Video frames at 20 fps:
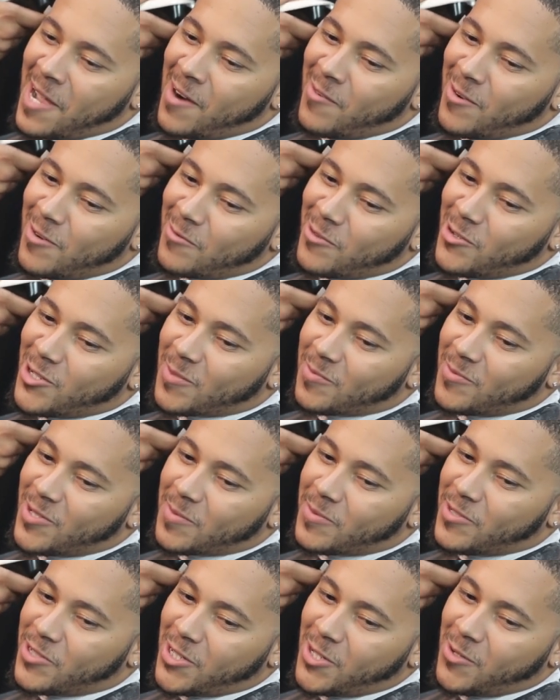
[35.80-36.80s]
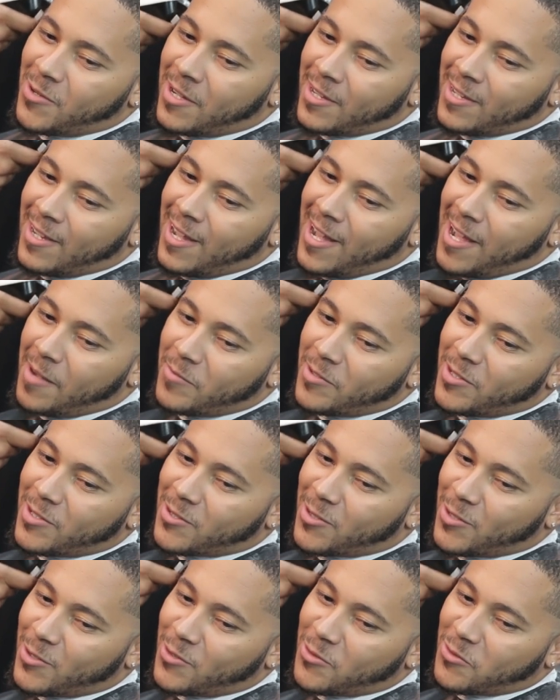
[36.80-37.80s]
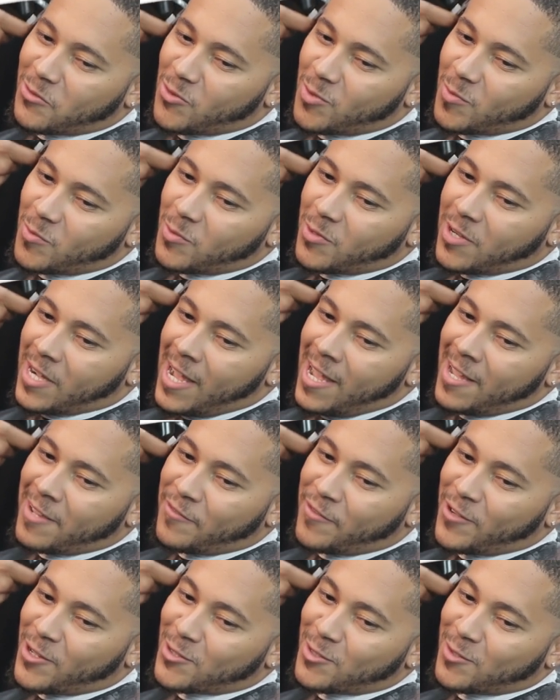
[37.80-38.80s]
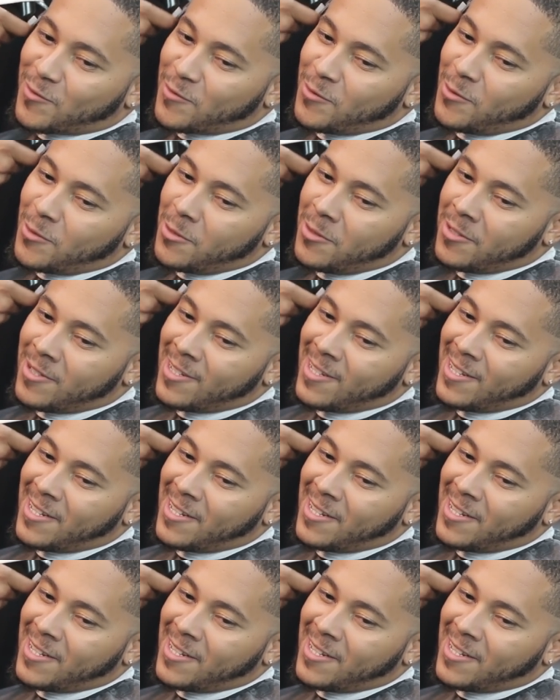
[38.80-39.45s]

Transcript: Aaron Roach Bridgeman, do you know what? I'm just a normal guy, first of all.